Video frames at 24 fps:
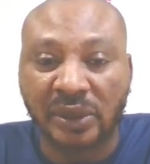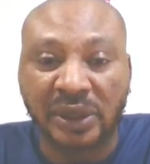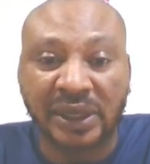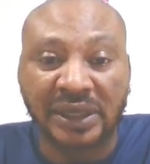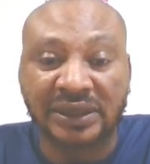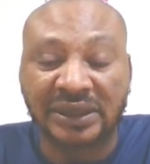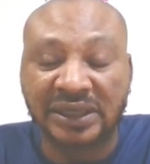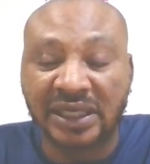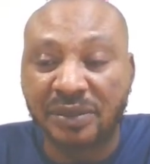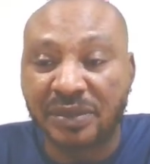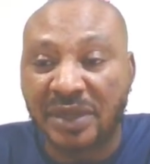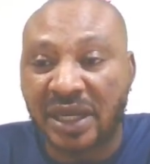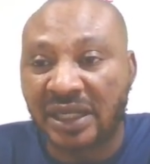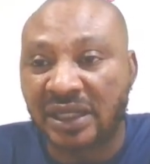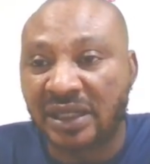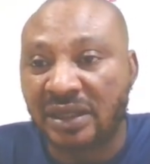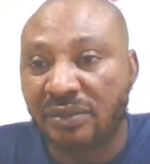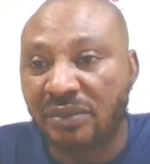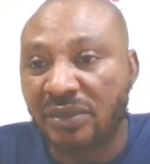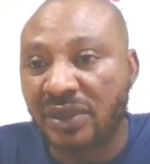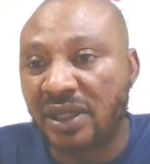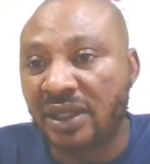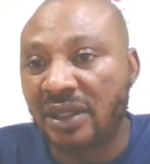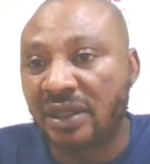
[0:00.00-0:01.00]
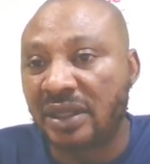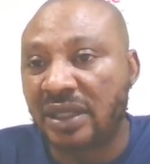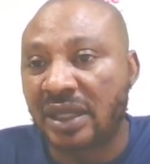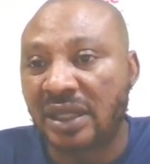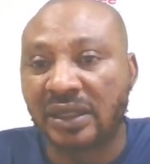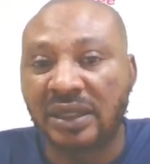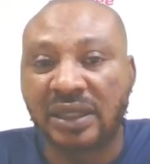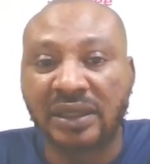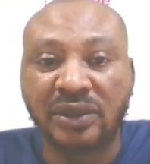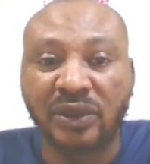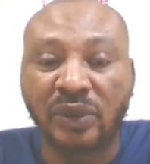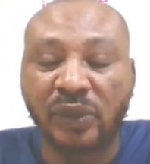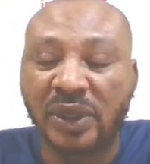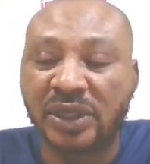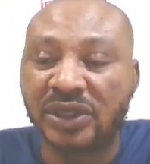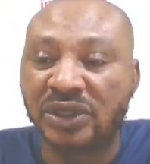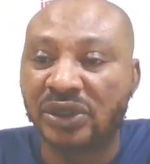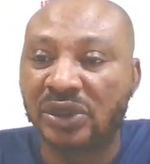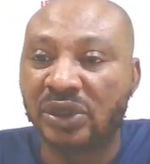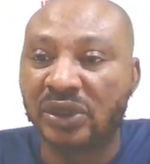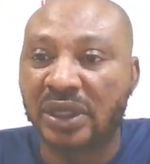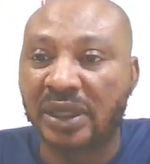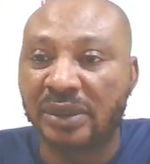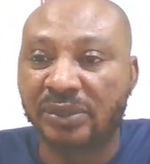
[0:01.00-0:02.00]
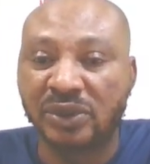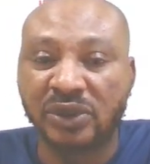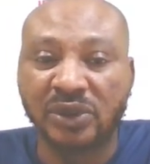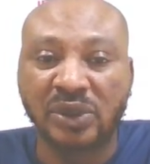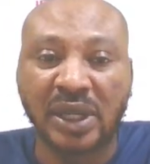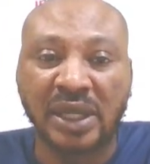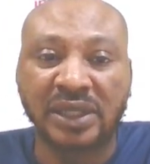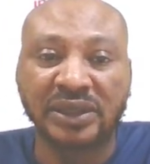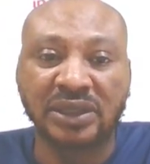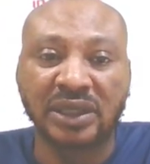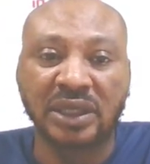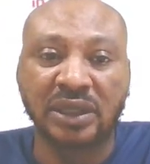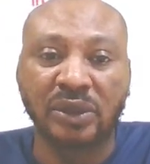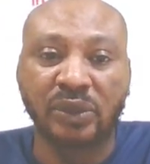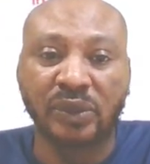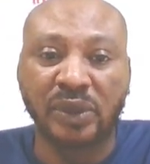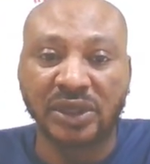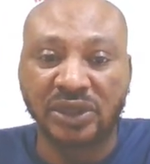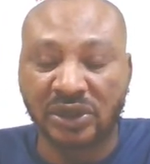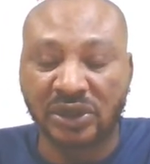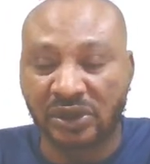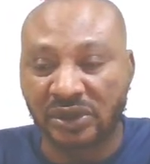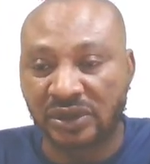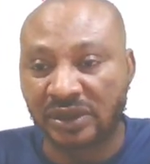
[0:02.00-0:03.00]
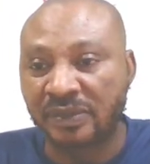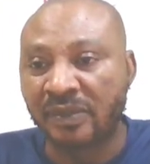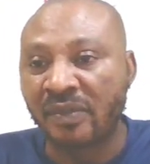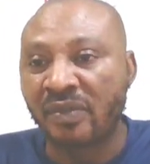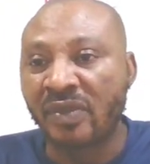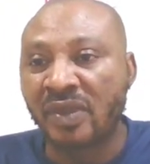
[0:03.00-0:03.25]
You can send me an email, then any question, I'm going to answer a question.